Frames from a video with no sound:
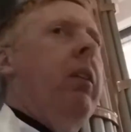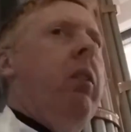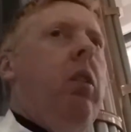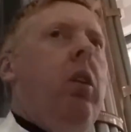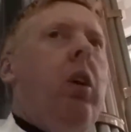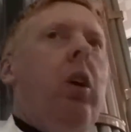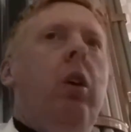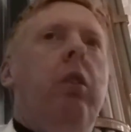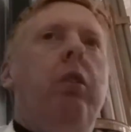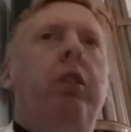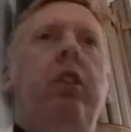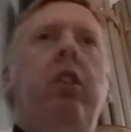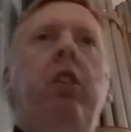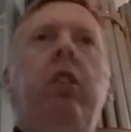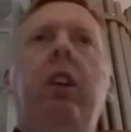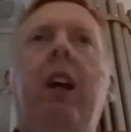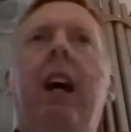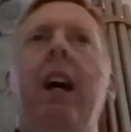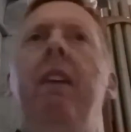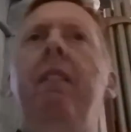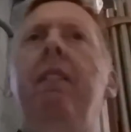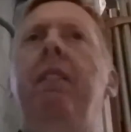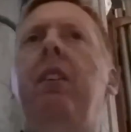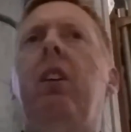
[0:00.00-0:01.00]
ourselves
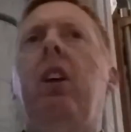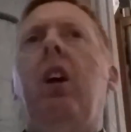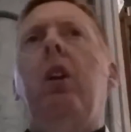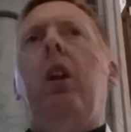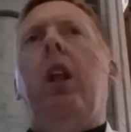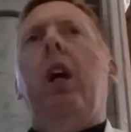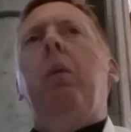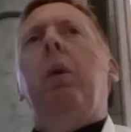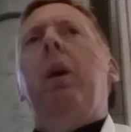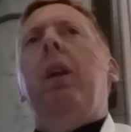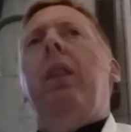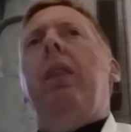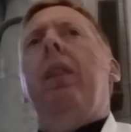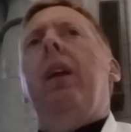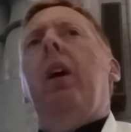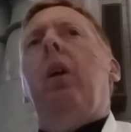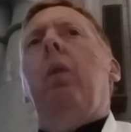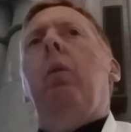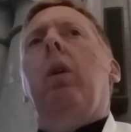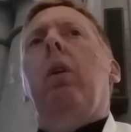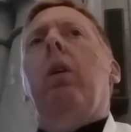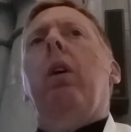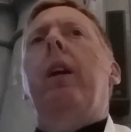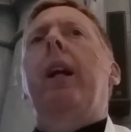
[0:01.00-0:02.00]
safe so that we
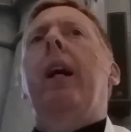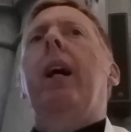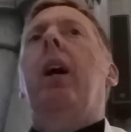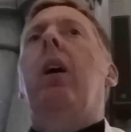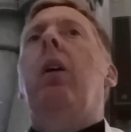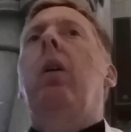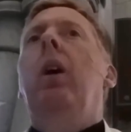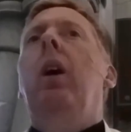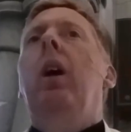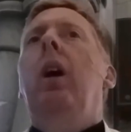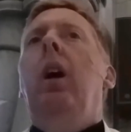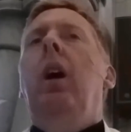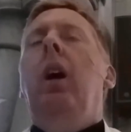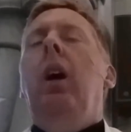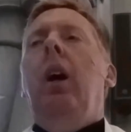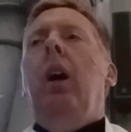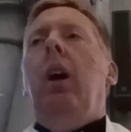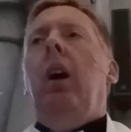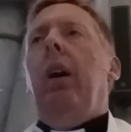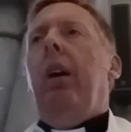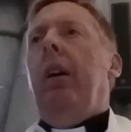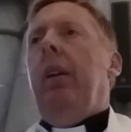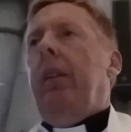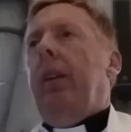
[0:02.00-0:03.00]
think we're on
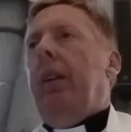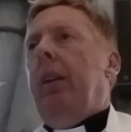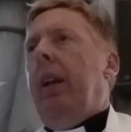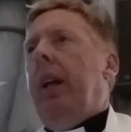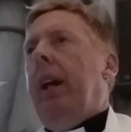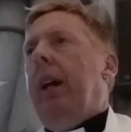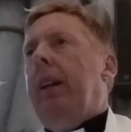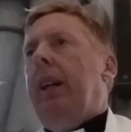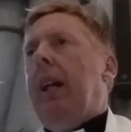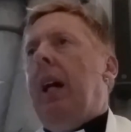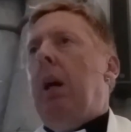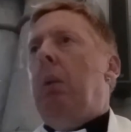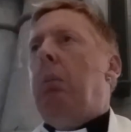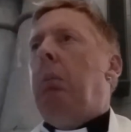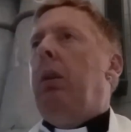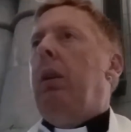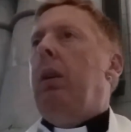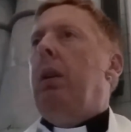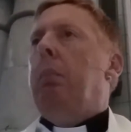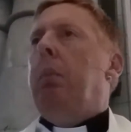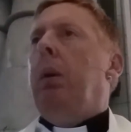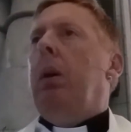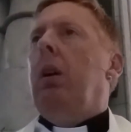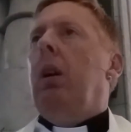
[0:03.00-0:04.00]
our names
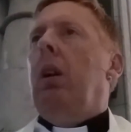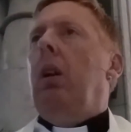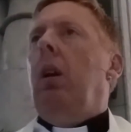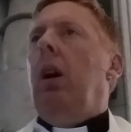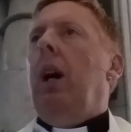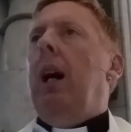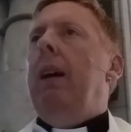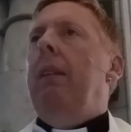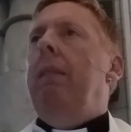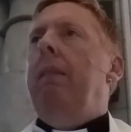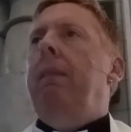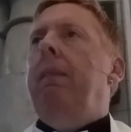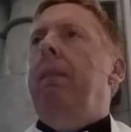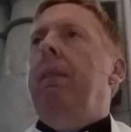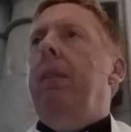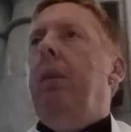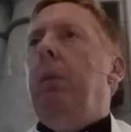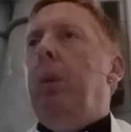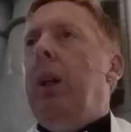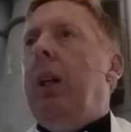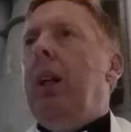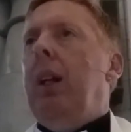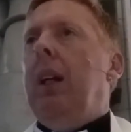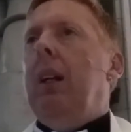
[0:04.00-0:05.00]
in the book of life
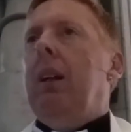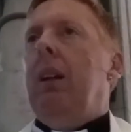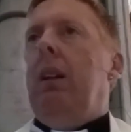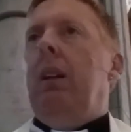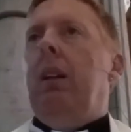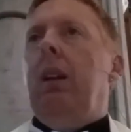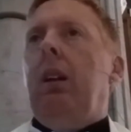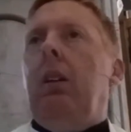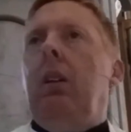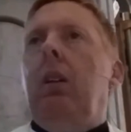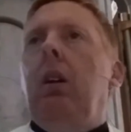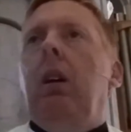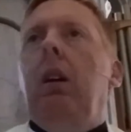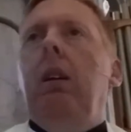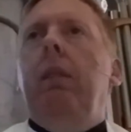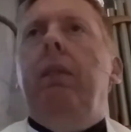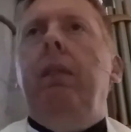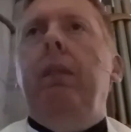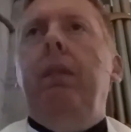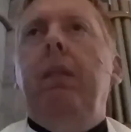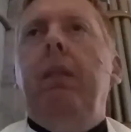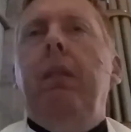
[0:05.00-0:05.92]
and we can get it ticked off.